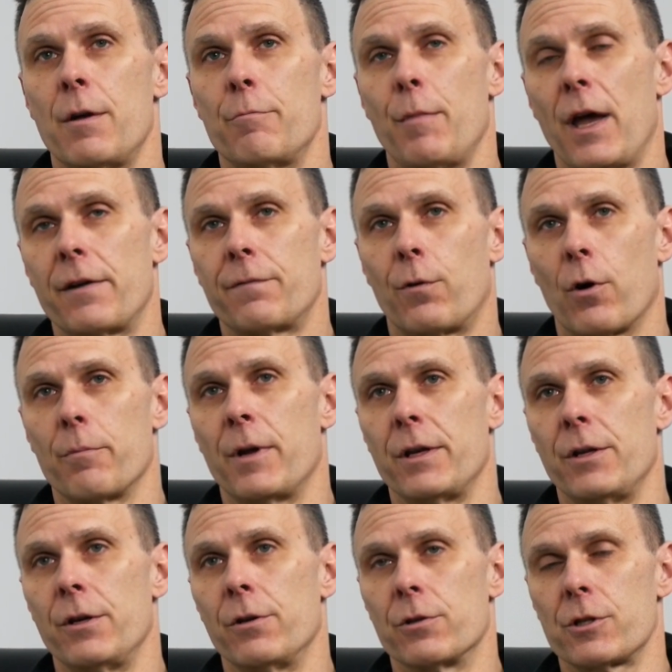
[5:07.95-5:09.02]

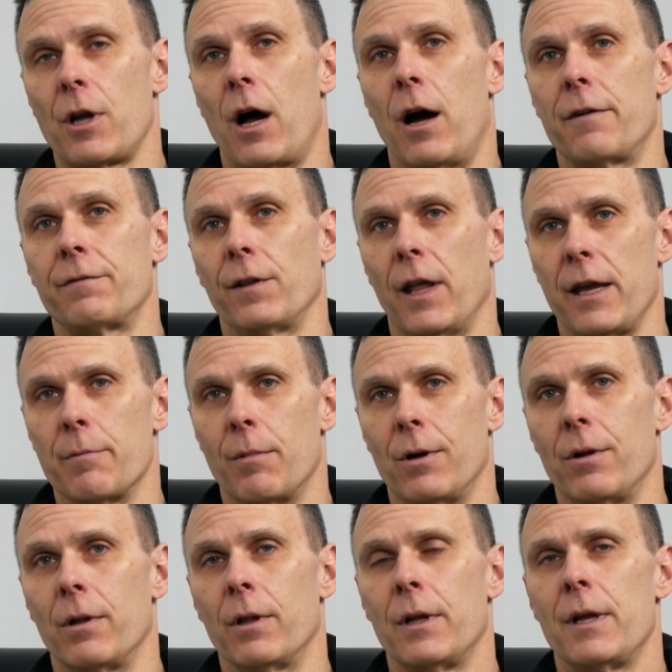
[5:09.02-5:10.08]
metformin use
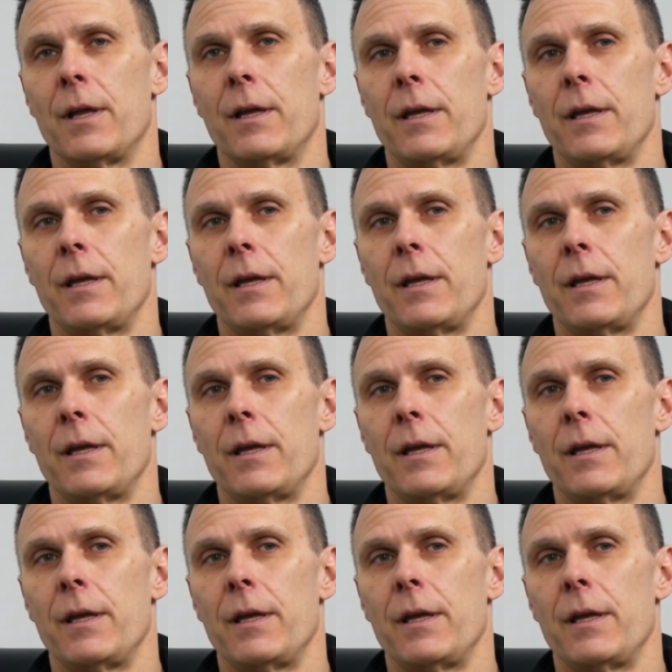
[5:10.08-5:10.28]
off-label